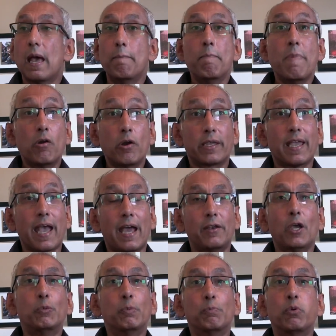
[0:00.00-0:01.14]
America had
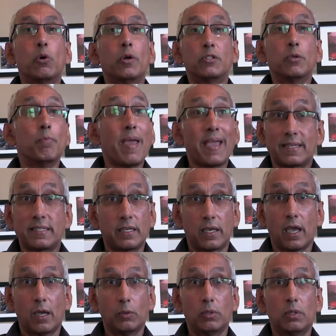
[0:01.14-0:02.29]
an open border to
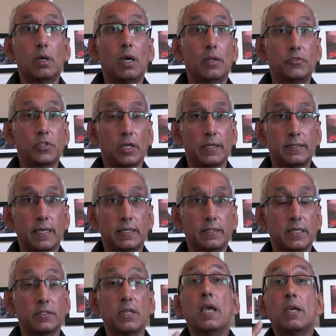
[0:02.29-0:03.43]
Mexico until the
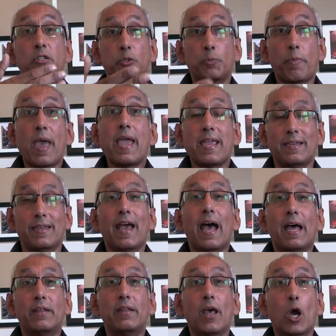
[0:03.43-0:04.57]
sixties. Spain
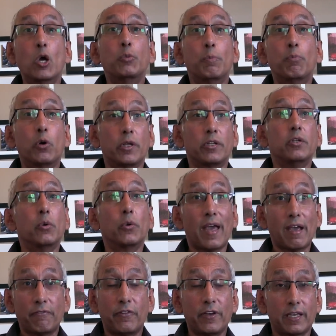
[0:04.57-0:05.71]
had an open border to North
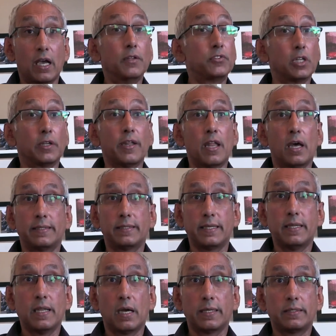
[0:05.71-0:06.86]
Africa until the
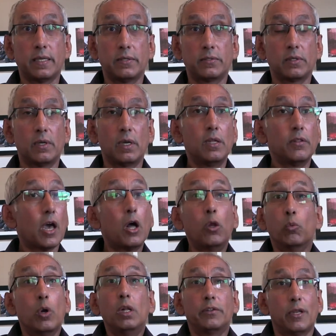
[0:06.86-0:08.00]
nineteen nineties. The
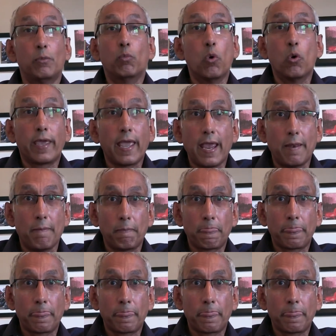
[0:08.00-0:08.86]
whole world didn't walk in.